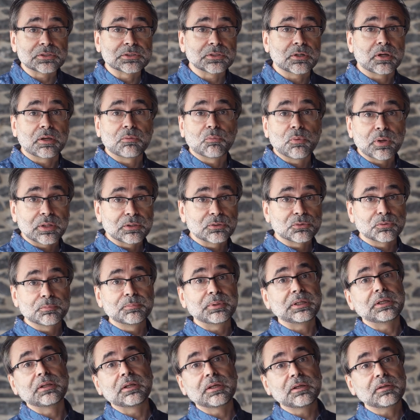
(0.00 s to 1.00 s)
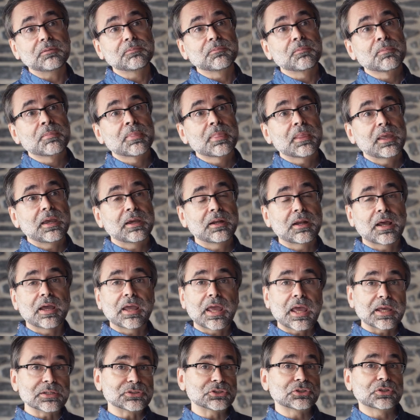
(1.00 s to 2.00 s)
So I went to Minnie and I
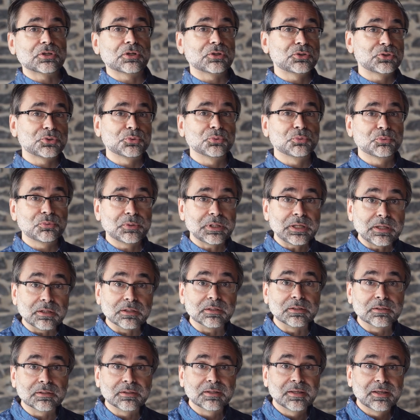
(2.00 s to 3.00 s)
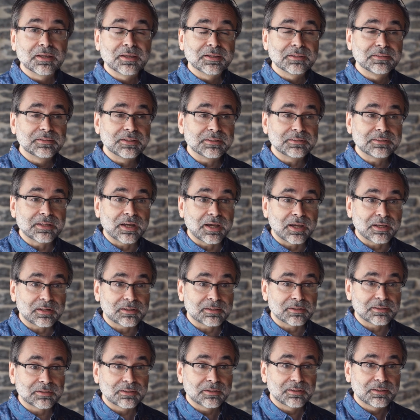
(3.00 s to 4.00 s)
asked her to read the
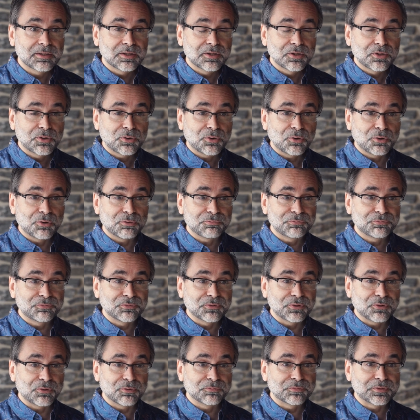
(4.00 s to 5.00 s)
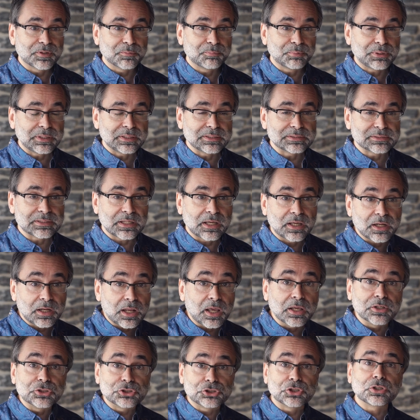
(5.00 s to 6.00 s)
title of the piece,
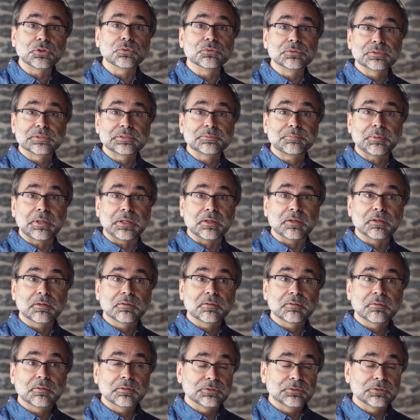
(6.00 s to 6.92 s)
and she couldn't speak.